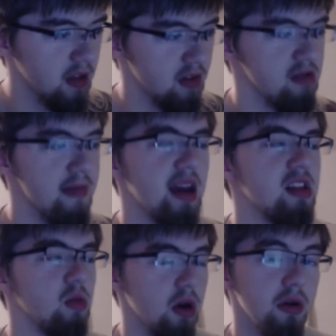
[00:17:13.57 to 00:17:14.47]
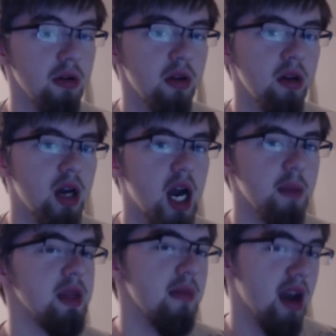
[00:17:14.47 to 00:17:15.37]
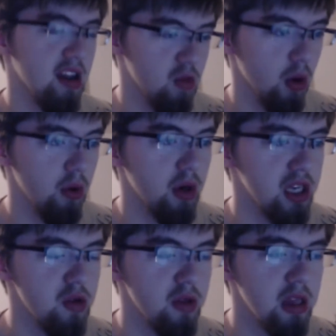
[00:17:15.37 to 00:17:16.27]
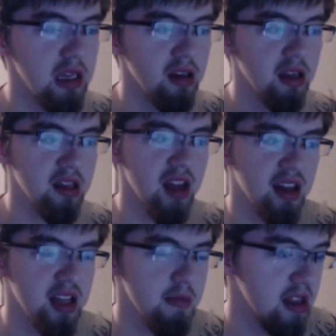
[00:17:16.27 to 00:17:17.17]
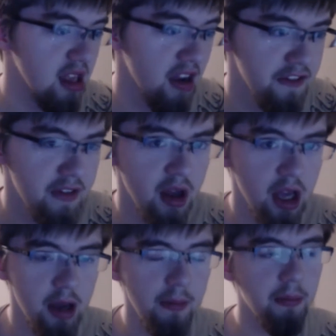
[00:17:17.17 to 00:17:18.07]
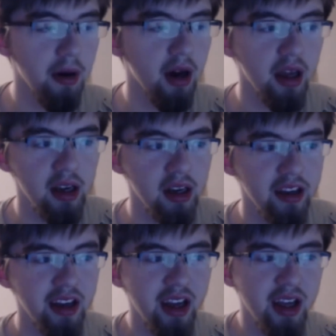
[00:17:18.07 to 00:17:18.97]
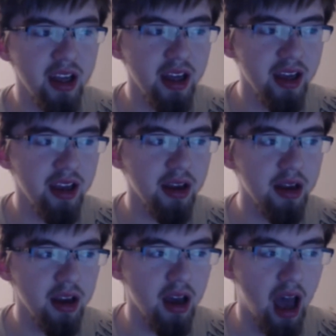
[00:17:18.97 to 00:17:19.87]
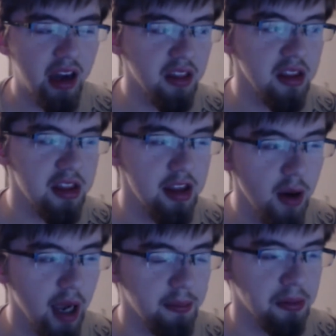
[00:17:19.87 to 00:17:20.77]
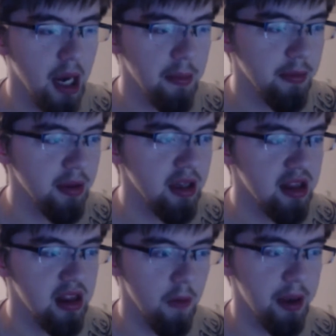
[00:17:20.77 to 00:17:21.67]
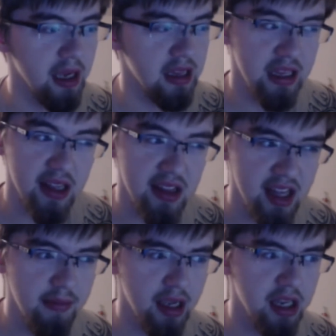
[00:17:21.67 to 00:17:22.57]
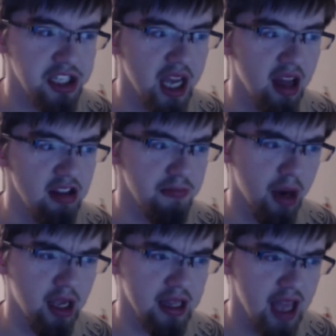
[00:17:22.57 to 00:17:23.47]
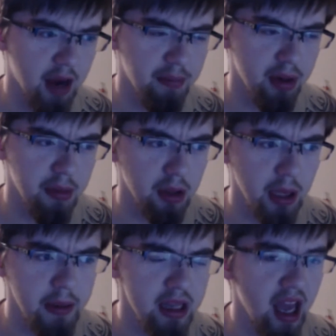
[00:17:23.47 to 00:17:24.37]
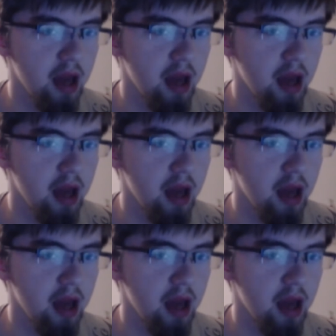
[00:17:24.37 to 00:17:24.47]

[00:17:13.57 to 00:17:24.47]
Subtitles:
Maxwell, Omni Maxwell, who can do the exact same stuff. But out of the two, I'd probably still pick Dizzy because she has break attack parameter limits.